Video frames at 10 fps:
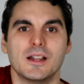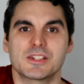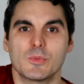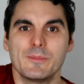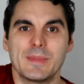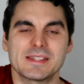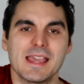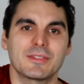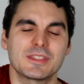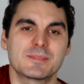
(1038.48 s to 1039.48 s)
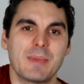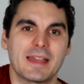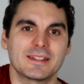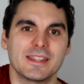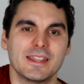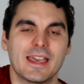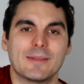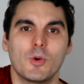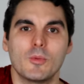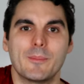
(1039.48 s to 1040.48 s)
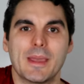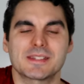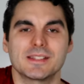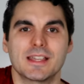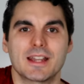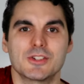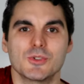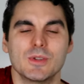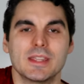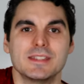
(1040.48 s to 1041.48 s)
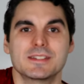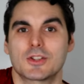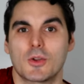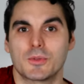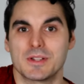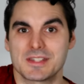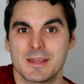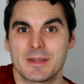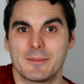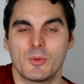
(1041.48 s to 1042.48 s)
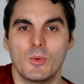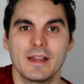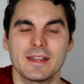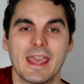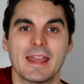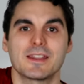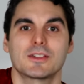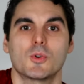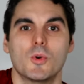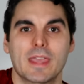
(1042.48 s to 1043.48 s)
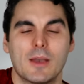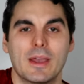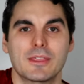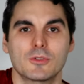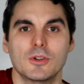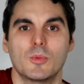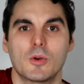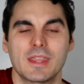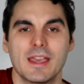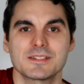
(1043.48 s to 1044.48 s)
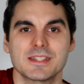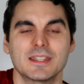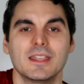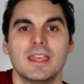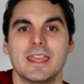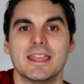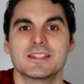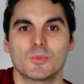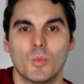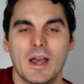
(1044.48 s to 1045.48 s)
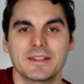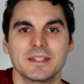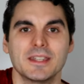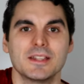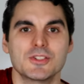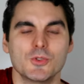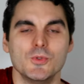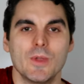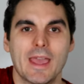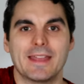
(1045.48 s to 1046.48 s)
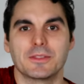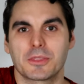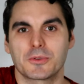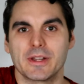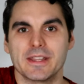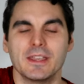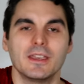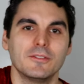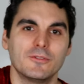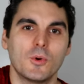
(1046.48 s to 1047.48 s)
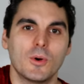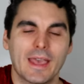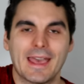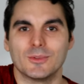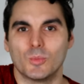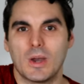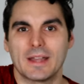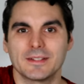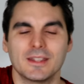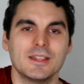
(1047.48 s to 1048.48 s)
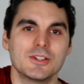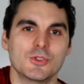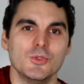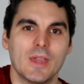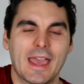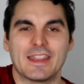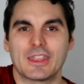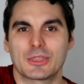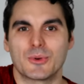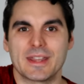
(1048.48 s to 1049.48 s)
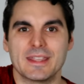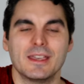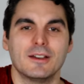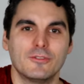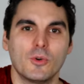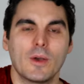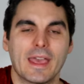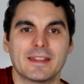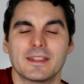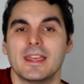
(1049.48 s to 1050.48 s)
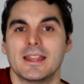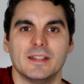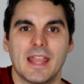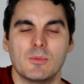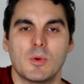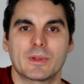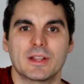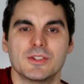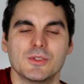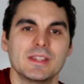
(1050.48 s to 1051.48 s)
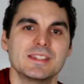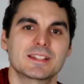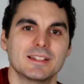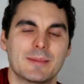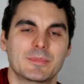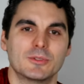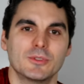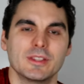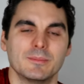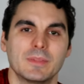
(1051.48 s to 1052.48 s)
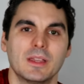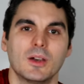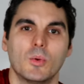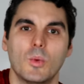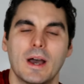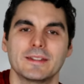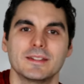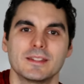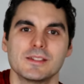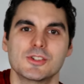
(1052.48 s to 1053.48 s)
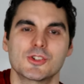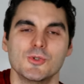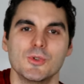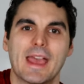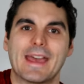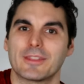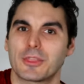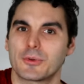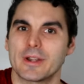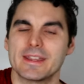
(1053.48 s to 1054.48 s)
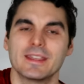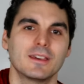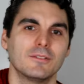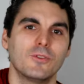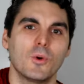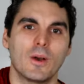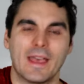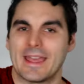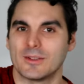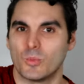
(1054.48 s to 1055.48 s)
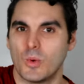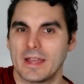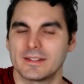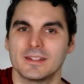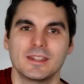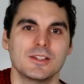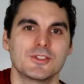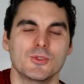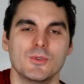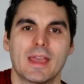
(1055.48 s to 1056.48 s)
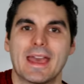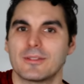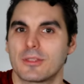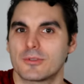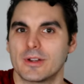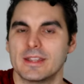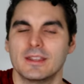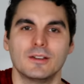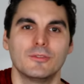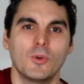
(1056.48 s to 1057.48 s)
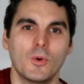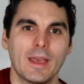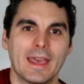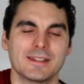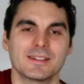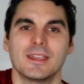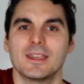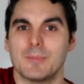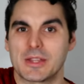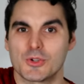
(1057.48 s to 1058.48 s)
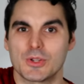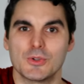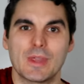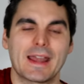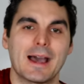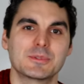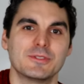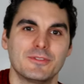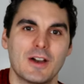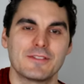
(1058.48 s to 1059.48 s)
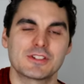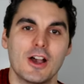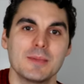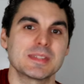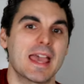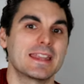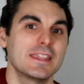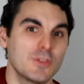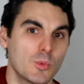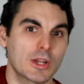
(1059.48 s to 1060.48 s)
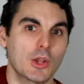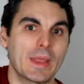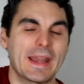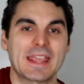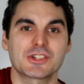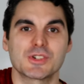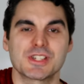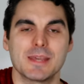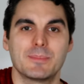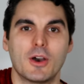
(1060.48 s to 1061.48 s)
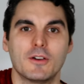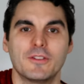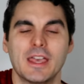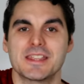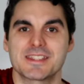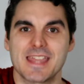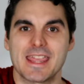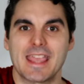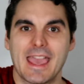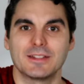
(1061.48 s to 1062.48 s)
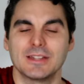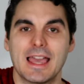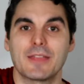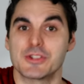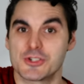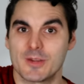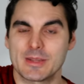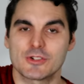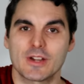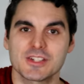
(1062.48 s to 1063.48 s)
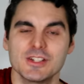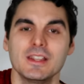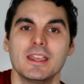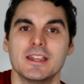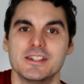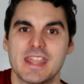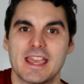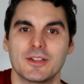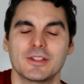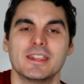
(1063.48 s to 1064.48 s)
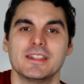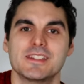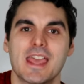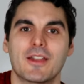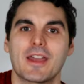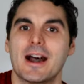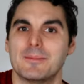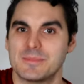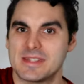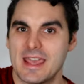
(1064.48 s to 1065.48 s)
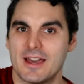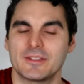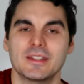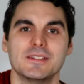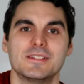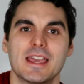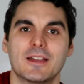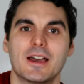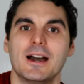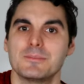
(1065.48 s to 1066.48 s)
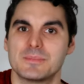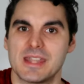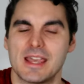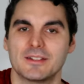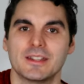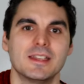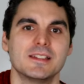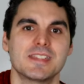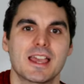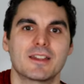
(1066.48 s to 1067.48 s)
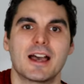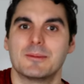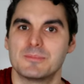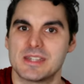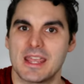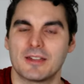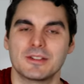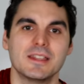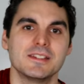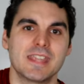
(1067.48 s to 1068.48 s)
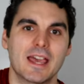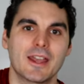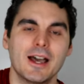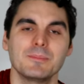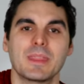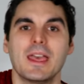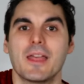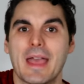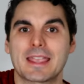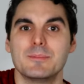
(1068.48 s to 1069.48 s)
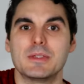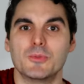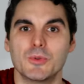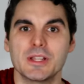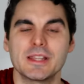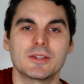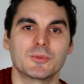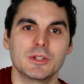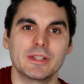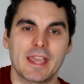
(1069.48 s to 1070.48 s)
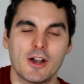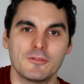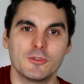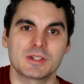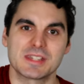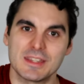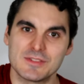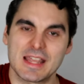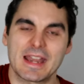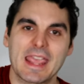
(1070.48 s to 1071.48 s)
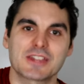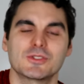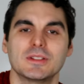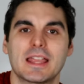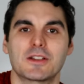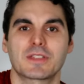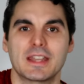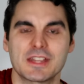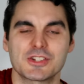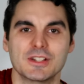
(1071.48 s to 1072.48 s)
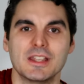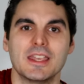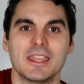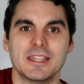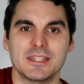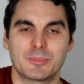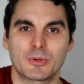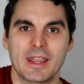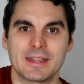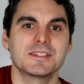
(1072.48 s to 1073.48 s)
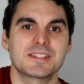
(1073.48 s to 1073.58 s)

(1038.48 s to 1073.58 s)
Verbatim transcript: So we've picked out this pattern here and what we're basically gonna do is go through step number one and talk our way through it while counting. It's one, two and three, four and one, two and three, four and. Now what we're gonna do is clap the rhythm. One, two and three, four and one, two and three, four and. Make sure you do that up to five times. And if you want to go that extra step of saying out loud the strumming direction, down, down, up, down, down, up, down, down, up, down, down, up, that can be really, really helpful because it gives you that extra layer of connection in your brain.